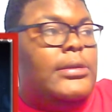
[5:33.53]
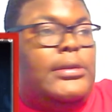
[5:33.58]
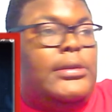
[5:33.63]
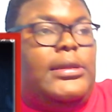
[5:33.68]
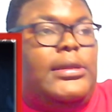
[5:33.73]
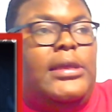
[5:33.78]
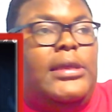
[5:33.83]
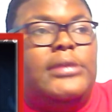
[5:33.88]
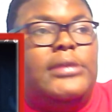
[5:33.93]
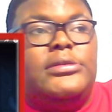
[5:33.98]

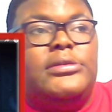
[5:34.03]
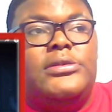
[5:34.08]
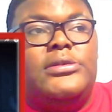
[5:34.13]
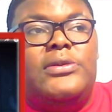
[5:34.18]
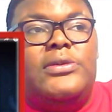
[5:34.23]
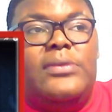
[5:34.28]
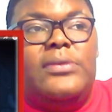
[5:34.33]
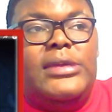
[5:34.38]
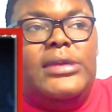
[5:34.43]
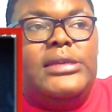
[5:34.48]
that's
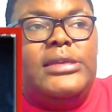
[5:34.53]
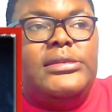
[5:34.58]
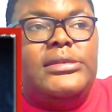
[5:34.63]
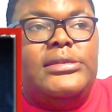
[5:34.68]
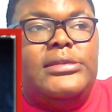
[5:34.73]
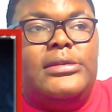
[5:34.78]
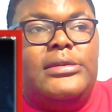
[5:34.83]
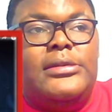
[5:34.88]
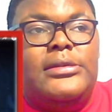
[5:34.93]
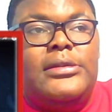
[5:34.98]

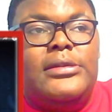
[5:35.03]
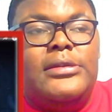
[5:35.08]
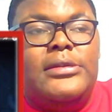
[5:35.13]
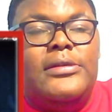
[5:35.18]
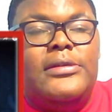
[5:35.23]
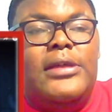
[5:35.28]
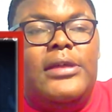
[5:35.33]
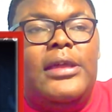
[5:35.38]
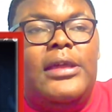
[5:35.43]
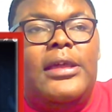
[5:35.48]
crazy.
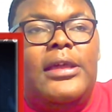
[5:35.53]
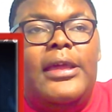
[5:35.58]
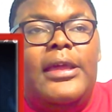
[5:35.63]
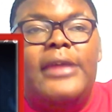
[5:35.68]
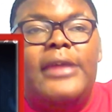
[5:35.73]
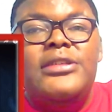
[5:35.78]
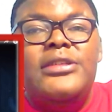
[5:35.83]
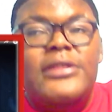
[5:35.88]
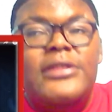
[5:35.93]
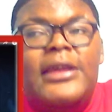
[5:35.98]

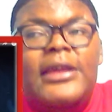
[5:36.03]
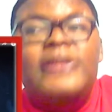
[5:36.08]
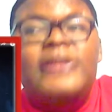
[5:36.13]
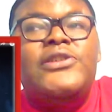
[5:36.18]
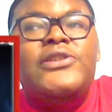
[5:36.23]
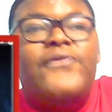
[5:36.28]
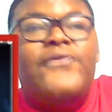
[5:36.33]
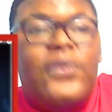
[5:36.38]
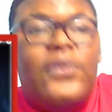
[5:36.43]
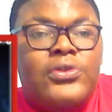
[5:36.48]
Age
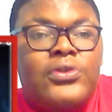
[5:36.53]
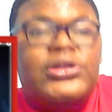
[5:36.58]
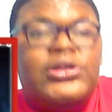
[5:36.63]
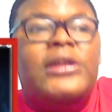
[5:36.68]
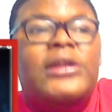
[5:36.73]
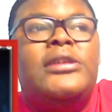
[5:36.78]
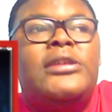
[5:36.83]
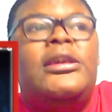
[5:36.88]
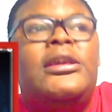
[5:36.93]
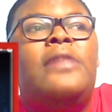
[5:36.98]
of
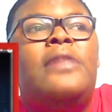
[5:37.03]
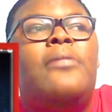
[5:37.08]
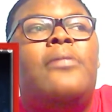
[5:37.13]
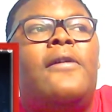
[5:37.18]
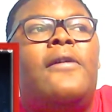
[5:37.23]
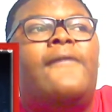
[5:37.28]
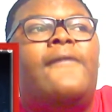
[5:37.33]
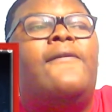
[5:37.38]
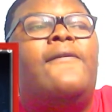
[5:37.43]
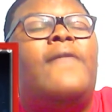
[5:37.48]
Ultron came
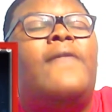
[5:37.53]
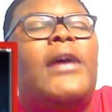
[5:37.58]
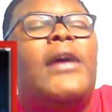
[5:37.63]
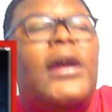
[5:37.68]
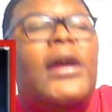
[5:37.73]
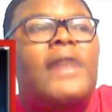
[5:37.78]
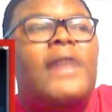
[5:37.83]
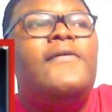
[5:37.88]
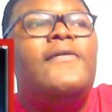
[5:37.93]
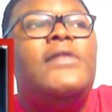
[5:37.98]
out
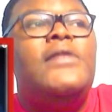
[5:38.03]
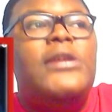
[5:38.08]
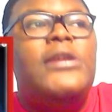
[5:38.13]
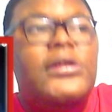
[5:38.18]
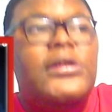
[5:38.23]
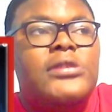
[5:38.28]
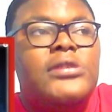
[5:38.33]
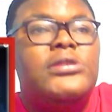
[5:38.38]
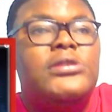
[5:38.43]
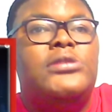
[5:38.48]
5
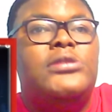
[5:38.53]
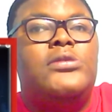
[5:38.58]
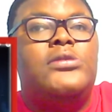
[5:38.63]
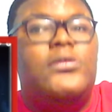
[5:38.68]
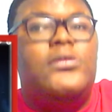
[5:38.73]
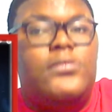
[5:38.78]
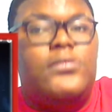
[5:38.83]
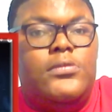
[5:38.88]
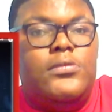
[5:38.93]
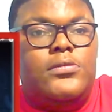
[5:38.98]
years
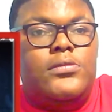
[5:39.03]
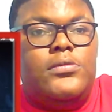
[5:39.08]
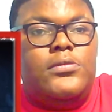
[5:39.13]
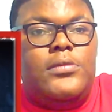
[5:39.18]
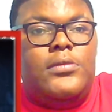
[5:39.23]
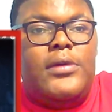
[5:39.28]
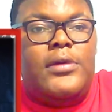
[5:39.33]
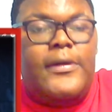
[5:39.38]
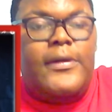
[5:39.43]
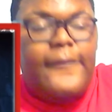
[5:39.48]
ago.
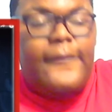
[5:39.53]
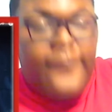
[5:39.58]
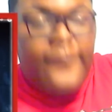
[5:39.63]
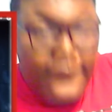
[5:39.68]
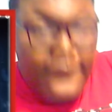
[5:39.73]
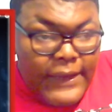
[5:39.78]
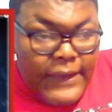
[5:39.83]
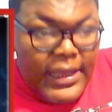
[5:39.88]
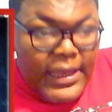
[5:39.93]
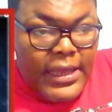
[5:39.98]

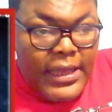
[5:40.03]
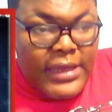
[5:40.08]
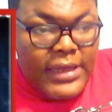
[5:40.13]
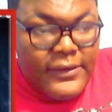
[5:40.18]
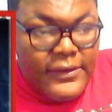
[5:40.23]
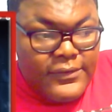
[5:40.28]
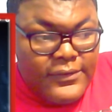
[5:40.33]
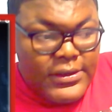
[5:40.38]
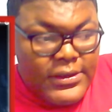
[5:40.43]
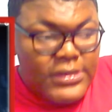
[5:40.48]

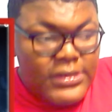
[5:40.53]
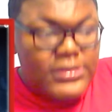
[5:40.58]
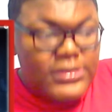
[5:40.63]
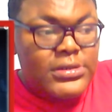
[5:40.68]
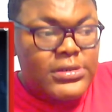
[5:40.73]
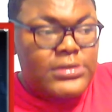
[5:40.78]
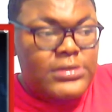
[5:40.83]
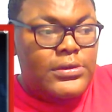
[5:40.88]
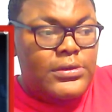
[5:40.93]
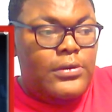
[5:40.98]
5
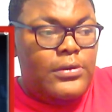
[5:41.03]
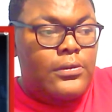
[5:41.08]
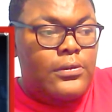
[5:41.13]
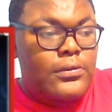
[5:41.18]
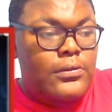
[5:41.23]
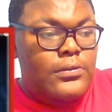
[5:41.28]
years ago.